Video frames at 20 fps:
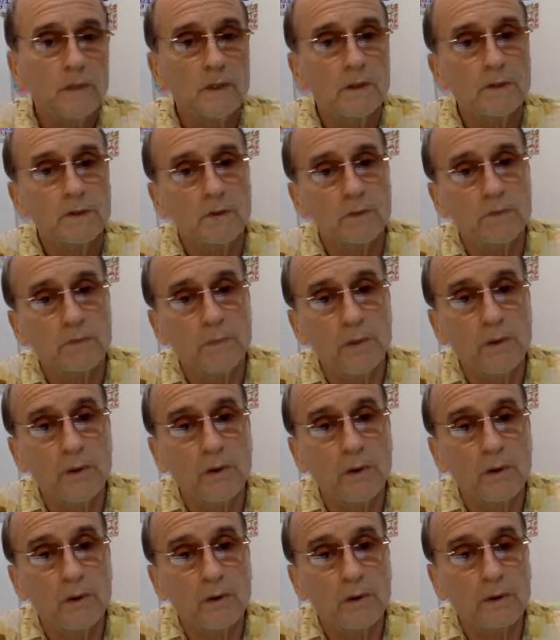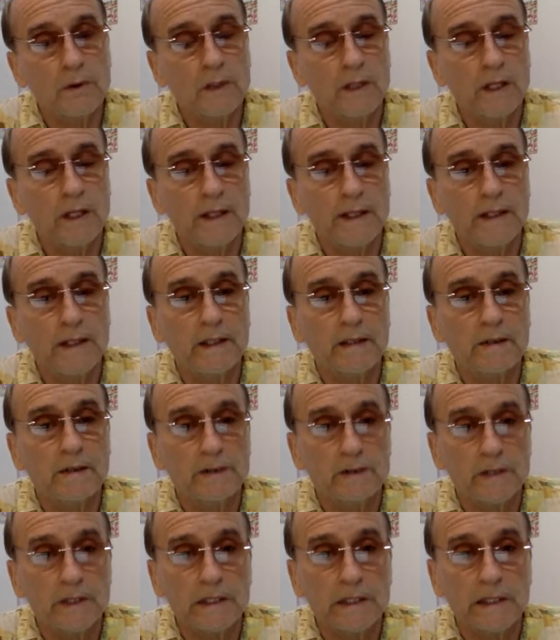small, tiny
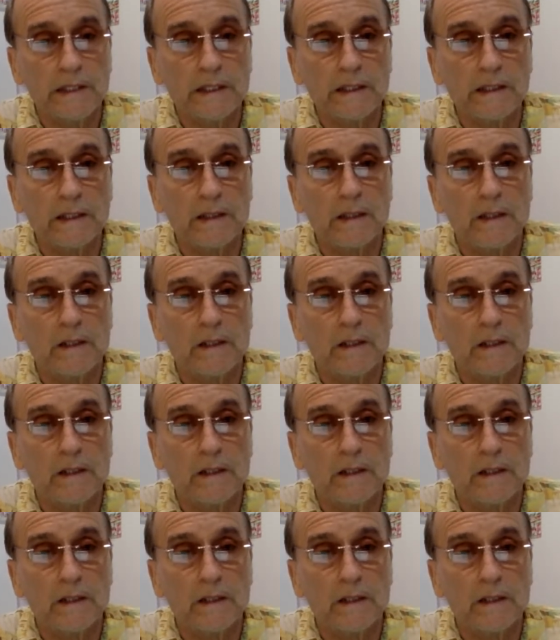seed.